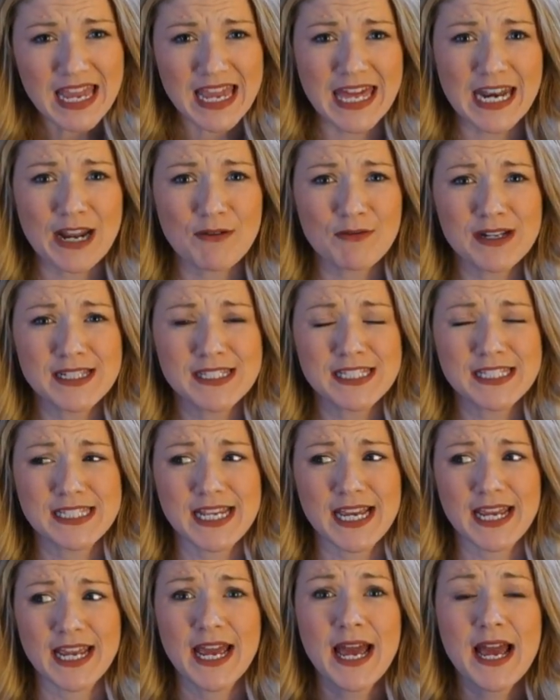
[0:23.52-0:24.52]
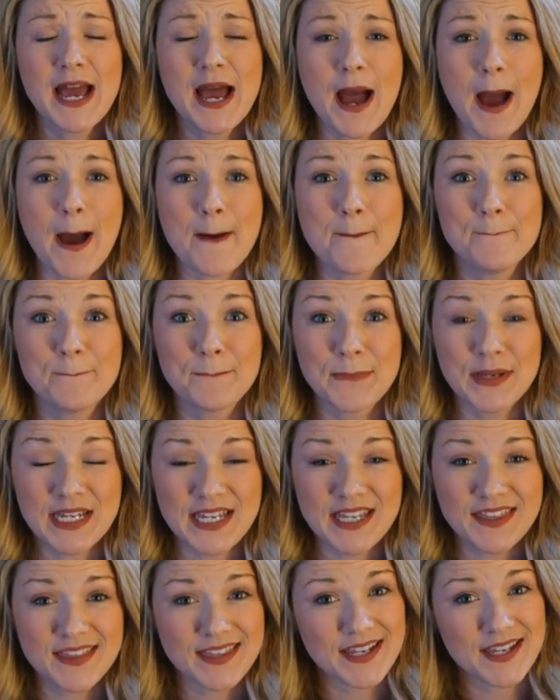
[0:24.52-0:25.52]
And I want to say a
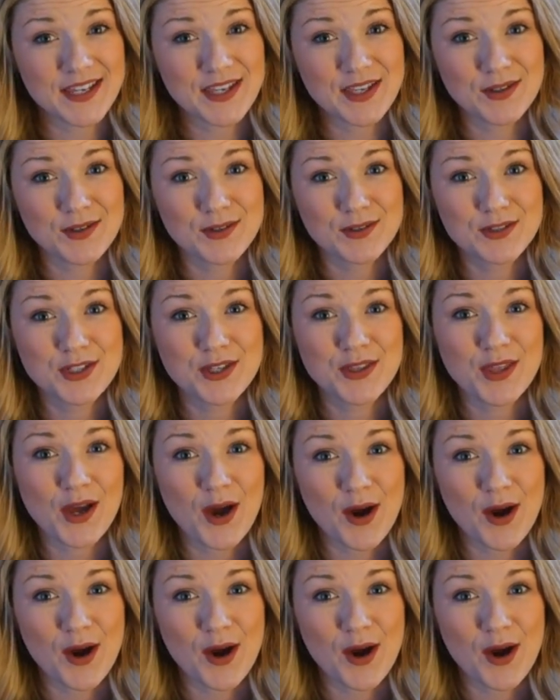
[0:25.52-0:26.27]
big thank you to the